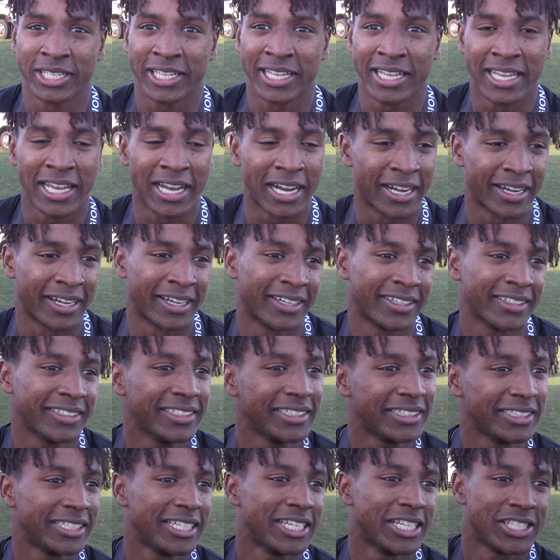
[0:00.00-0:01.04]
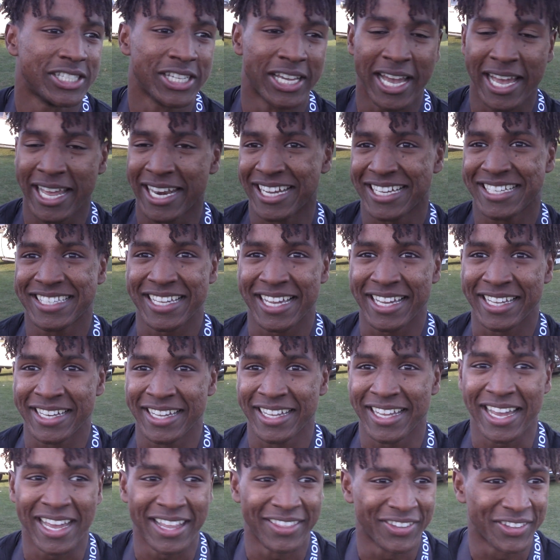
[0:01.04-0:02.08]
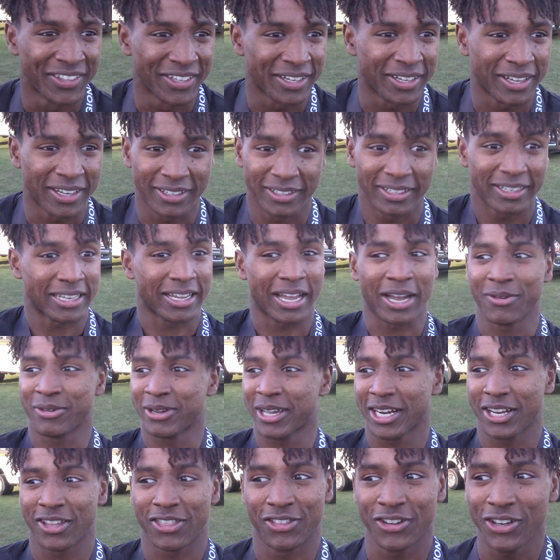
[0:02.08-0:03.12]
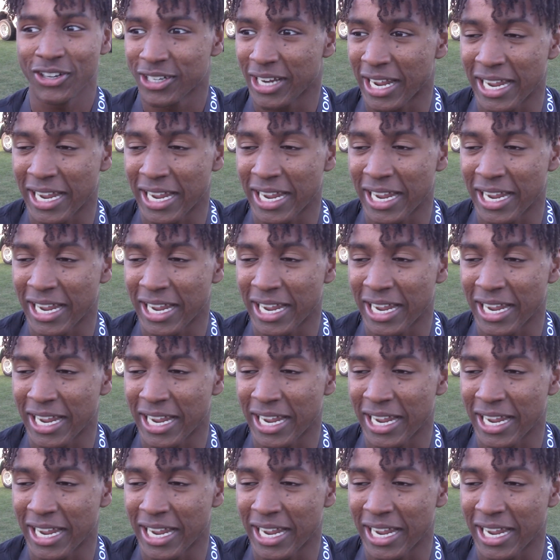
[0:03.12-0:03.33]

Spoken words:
to NXN, and then now we got a third.